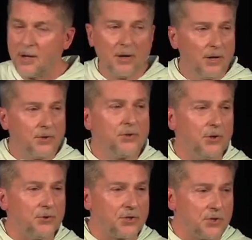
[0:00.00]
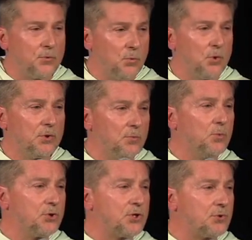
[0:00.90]
adults,
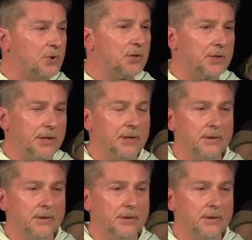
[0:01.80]
we're struggling